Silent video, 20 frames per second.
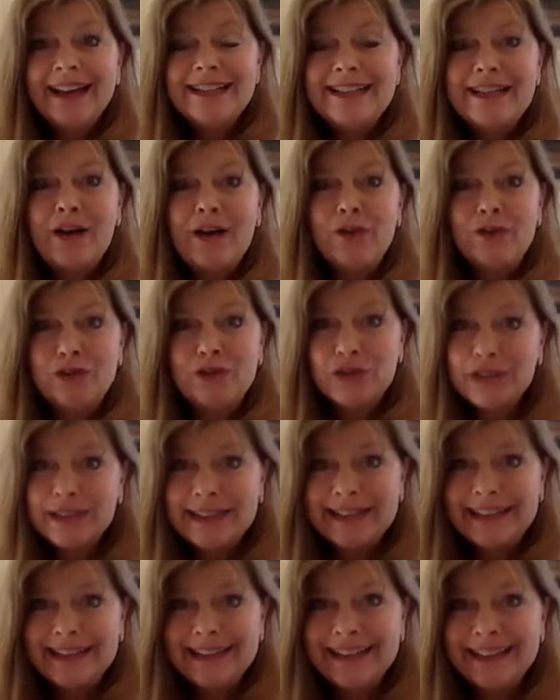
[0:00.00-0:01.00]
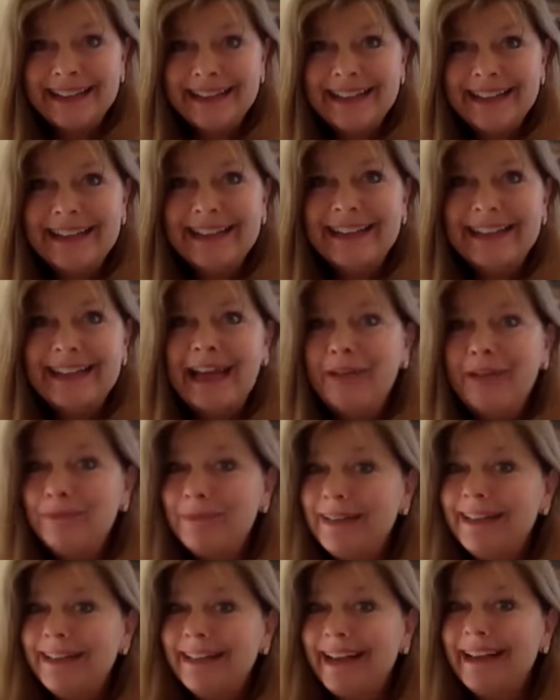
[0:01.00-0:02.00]
So cooking can
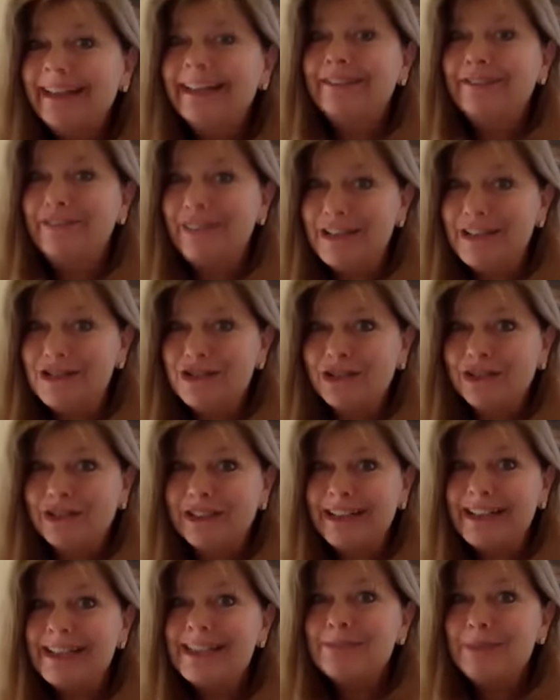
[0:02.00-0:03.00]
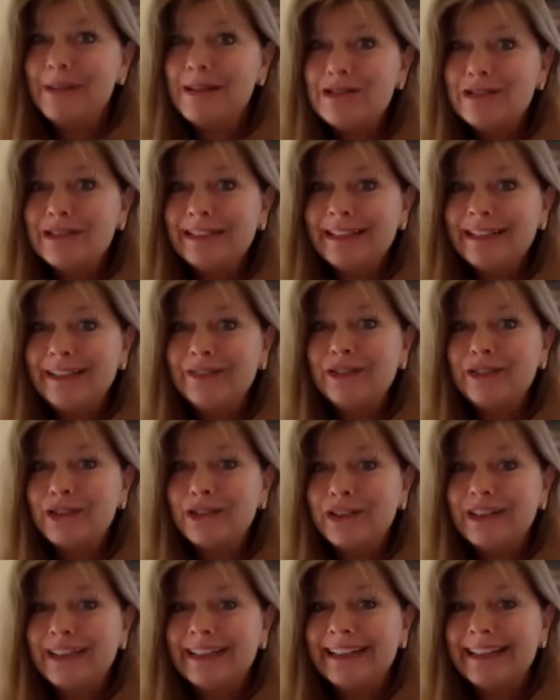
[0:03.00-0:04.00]
be an adventure, especially if you're
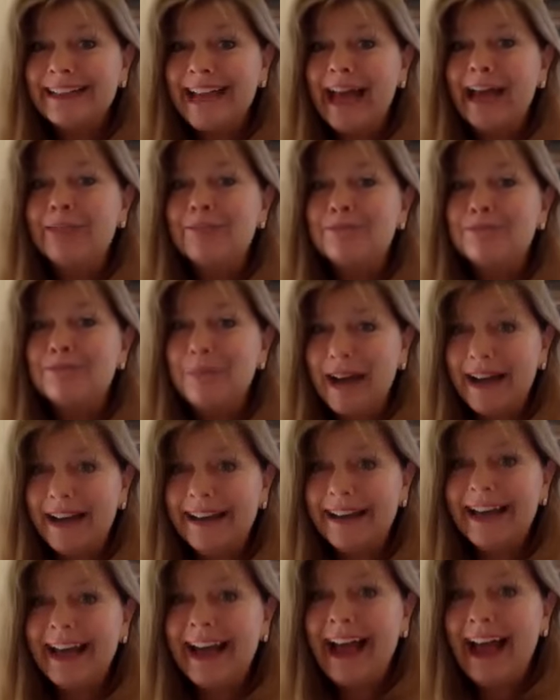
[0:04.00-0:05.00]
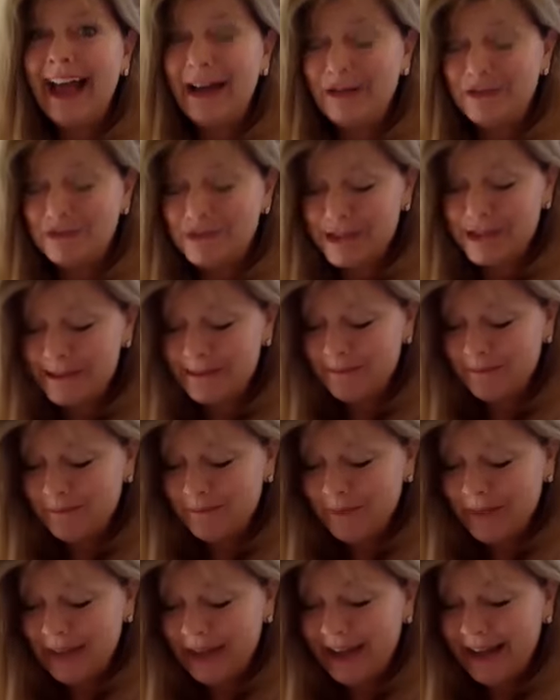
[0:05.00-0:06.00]
cooking at my house.
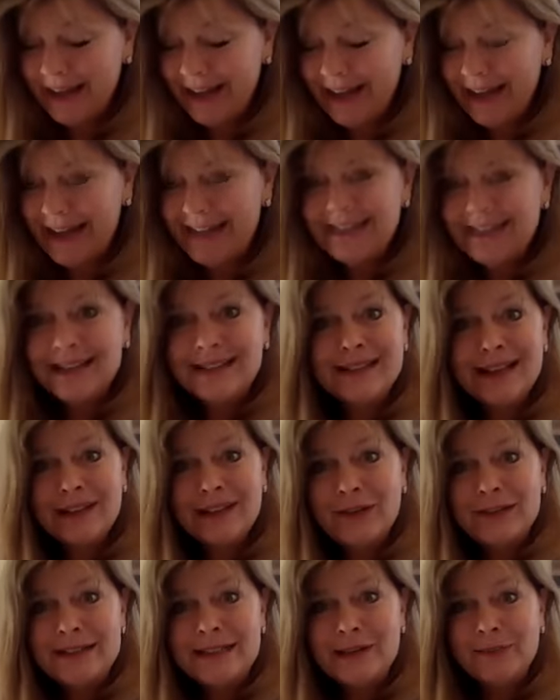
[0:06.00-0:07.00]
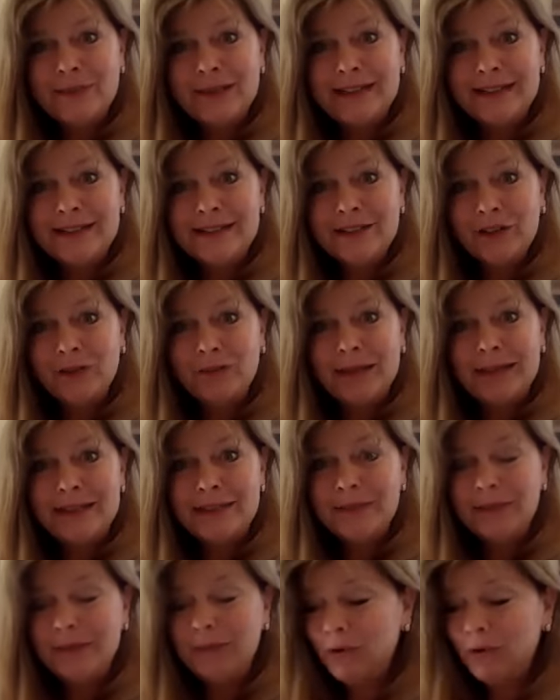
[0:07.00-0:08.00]
As I said, recipes are made
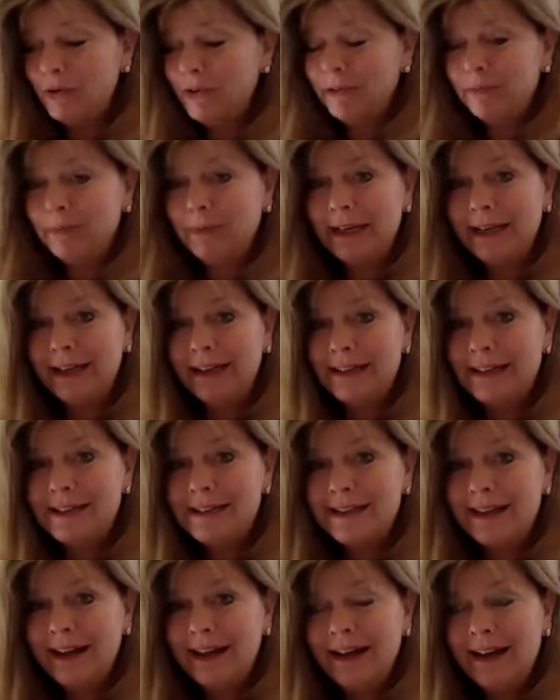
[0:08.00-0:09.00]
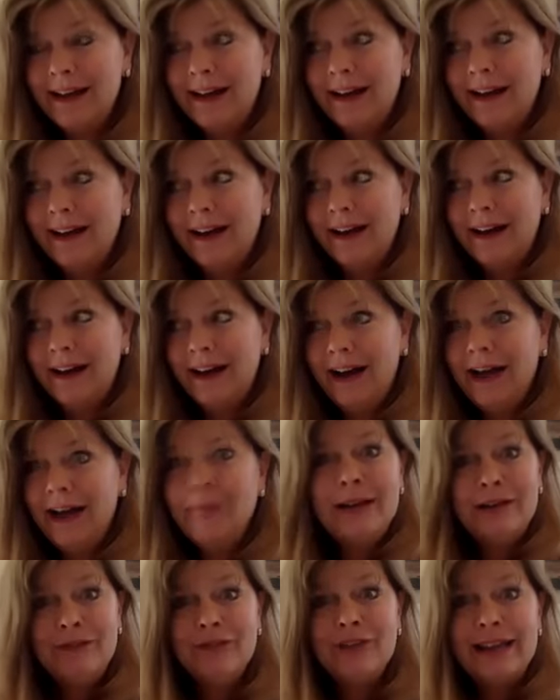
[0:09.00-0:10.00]
to be broken because I'm
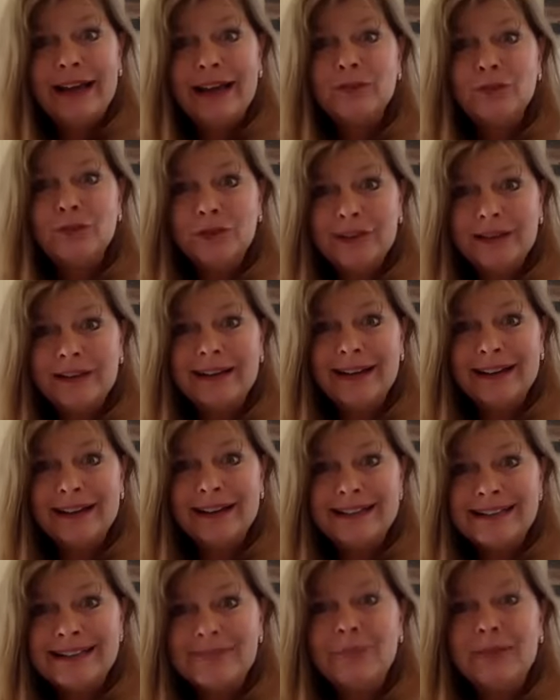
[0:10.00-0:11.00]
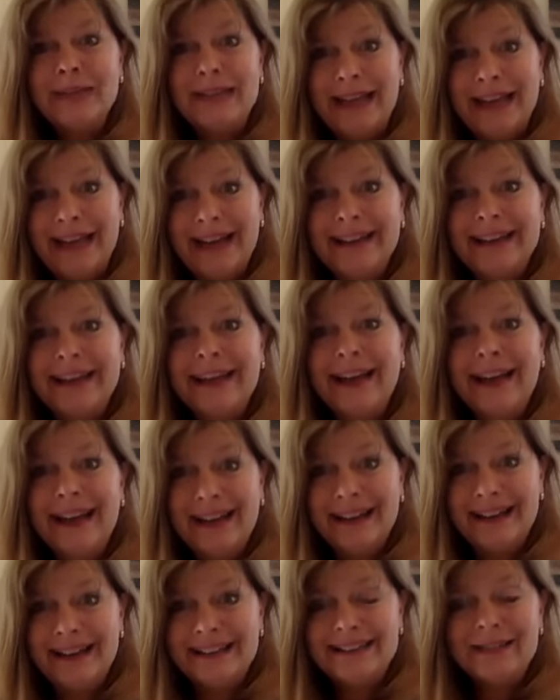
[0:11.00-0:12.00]
never that organized to plan
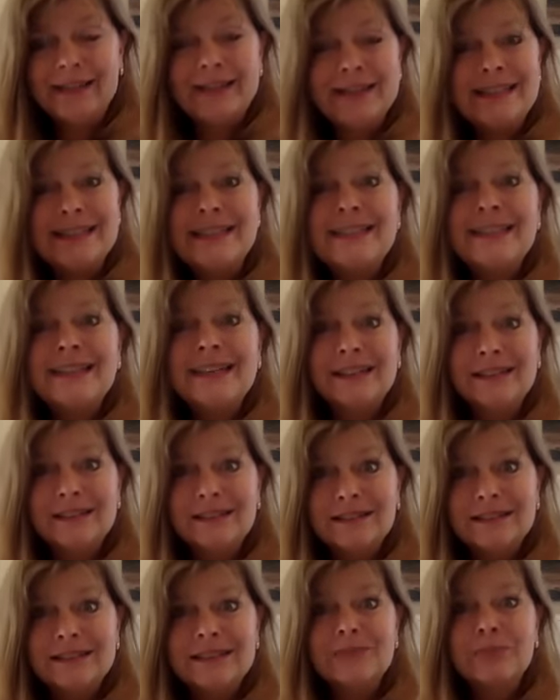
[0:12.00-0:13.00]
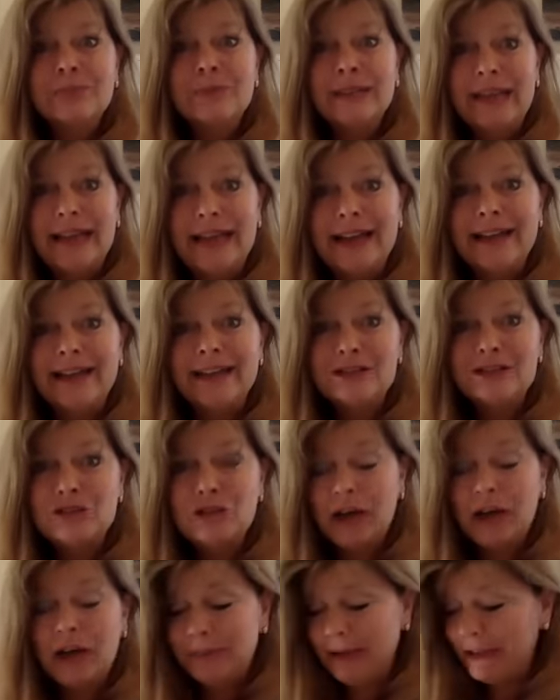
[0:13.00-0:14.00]
ahead. It's a skill to plan,
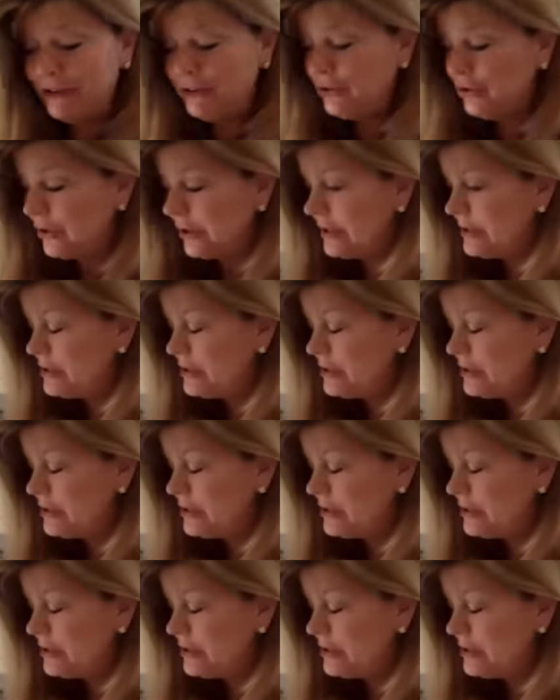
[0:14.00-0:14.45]
shop, and cook.